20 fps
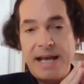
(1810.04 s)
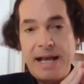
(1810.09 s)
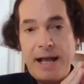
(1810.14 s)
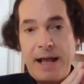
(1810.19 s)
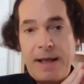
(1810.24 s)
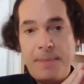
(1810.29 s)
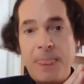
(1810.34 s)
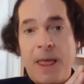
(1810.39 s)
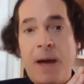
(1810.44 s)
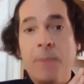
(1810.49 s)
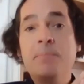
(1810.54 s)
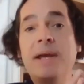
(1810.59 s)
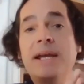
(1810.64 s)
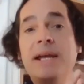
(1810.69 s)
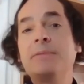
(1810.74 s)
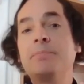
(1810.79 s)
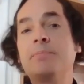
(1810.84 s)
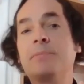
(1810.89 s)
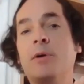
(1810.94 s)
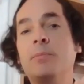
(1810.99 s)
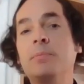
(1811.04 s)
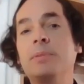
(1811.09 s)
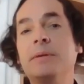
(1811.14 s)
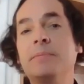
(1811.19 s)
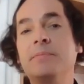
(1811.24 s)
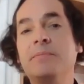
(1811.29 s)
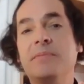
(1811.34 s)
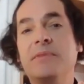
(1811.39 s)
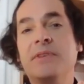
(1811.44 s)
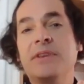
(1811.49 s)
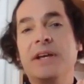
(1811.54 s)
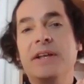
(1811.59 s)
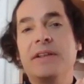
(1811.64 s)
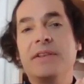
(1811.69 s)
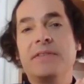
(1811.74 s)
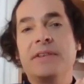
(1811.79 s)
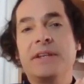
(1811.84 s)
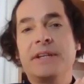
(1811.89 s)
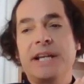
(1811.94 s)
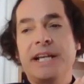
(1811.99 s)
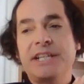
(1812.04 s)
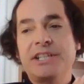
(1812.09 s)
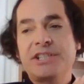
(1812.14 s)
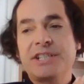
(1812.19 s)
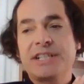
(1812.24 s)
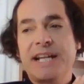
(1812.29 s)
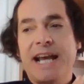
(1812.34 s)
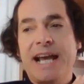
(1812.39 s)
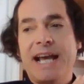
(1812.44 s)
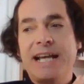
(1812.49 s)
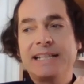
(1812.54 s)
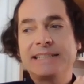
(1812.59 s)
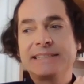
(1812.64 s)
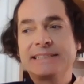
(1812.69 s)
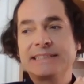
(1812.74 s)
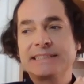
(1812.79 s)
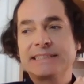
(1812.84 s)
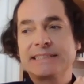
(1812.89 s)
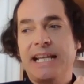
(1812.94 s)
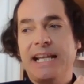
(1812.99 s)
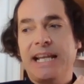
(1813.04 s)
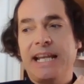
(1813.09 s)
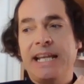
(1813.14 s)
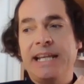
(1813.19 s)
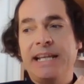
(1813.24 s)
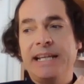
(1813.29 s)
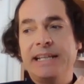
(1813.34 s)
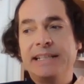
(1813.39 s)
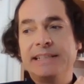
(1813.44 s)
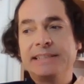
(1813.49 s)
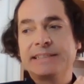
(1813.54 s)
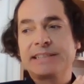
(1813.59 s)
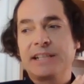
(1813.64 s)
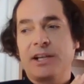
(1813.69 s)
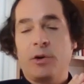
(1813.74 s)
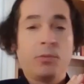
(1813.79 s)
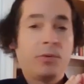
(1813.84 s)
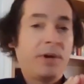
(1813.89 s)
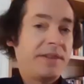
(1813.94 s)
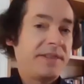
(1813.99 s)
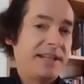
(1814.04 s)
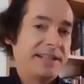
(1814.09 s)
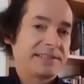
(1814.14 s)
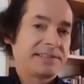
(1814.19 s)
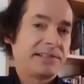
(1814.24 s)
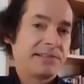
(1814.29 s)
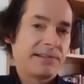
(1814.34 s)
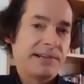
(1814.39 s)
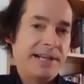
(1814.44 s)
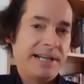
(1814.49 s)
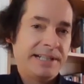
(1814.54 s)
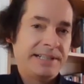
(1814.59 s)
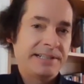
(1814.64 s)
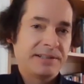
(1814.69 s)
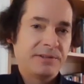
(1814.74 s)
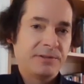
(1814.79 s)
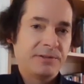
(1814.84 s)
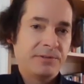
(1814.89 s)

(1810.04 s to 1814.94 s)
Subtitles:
A big problem that the nation has is with its grid,